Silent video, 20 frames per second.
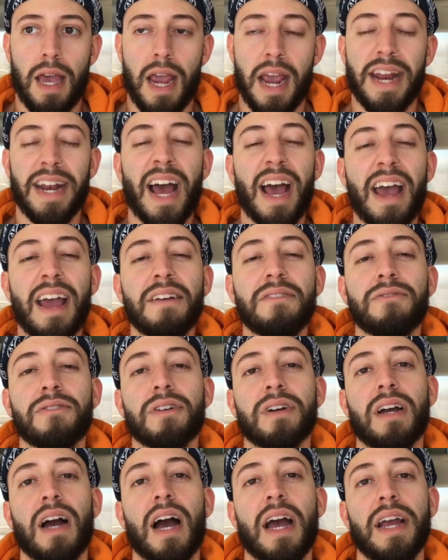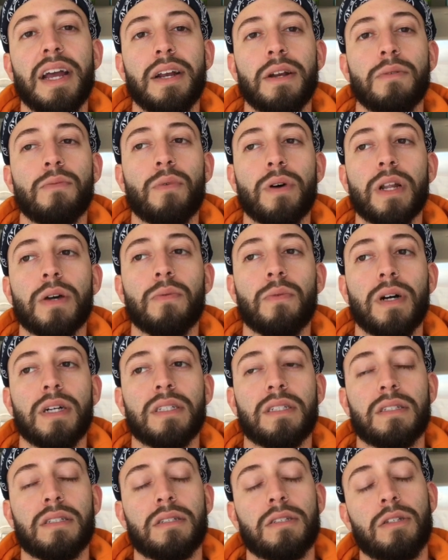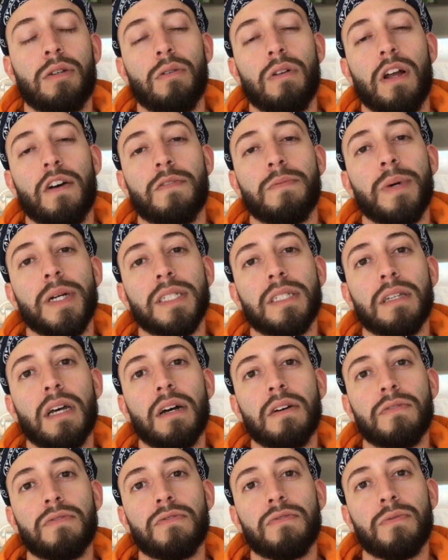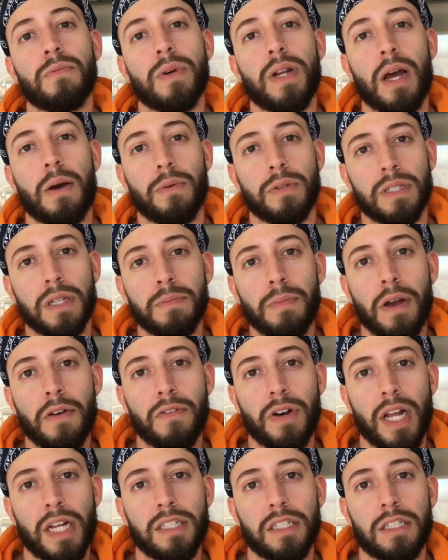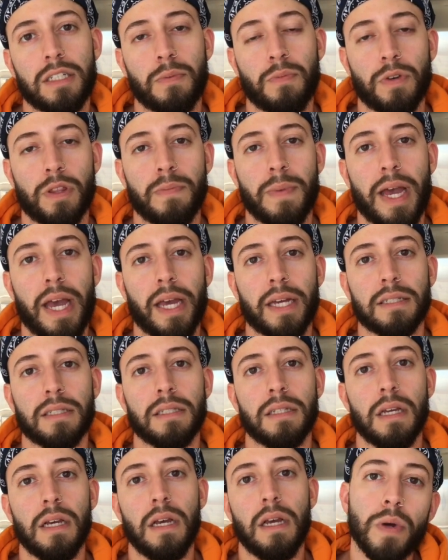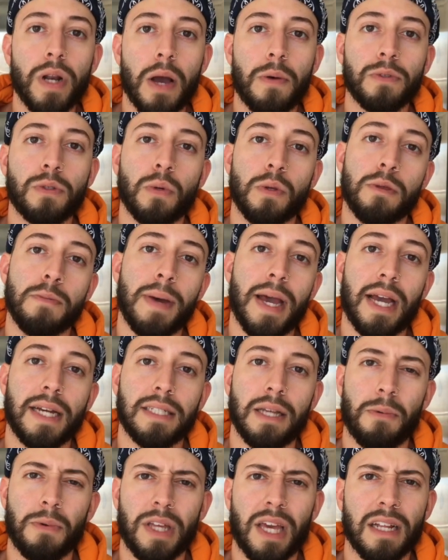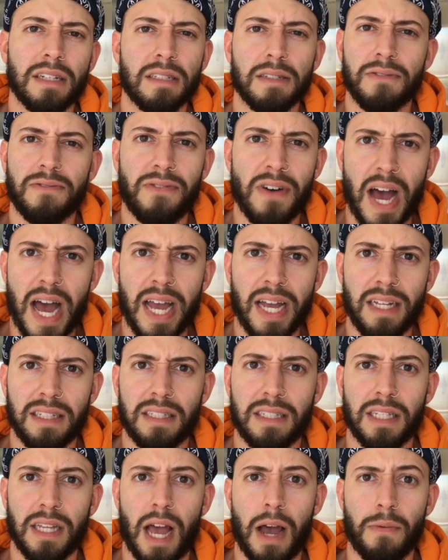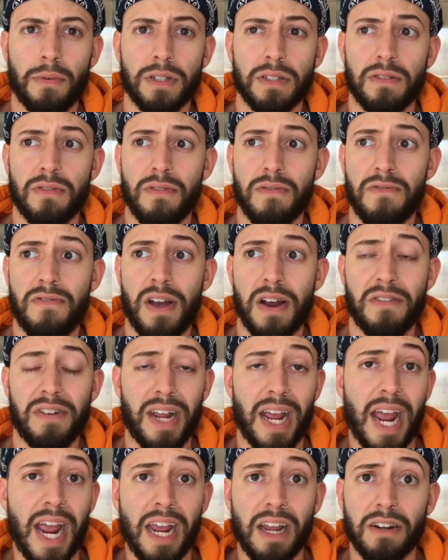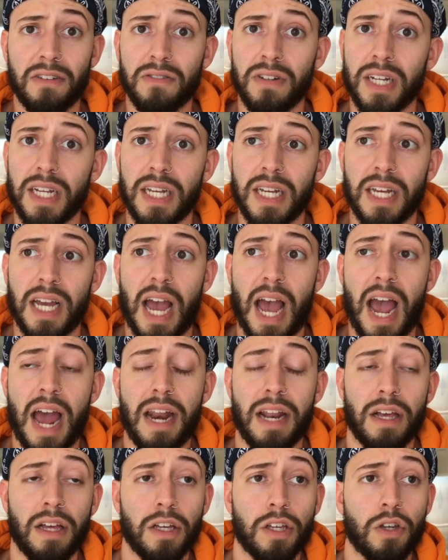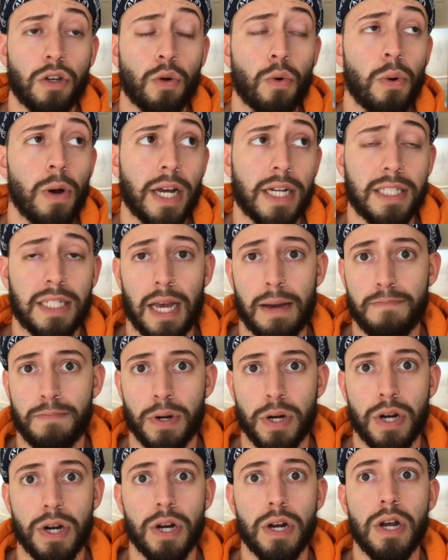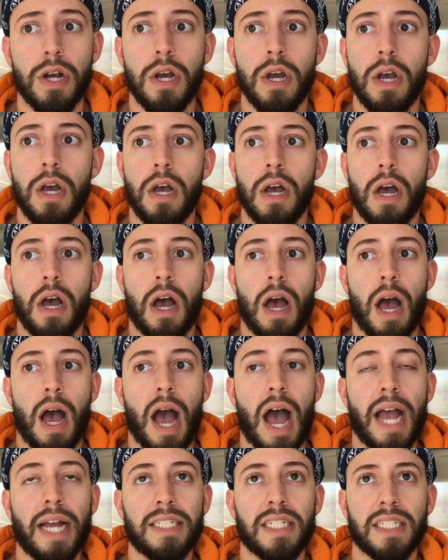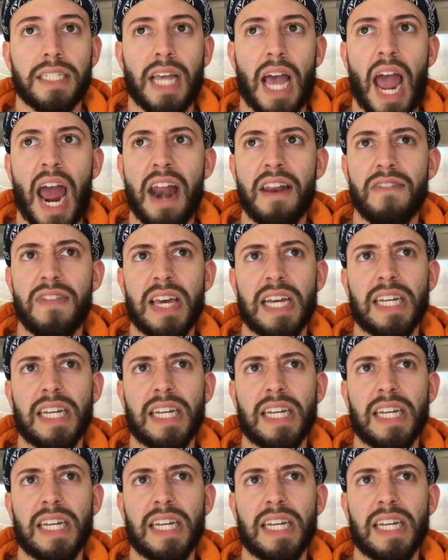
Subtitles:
And I had forgotten what it was to love myself when I was in my relationship with my ex. When I was with my ex, I would get into fights. I was very angry. I had a quick temper. I just had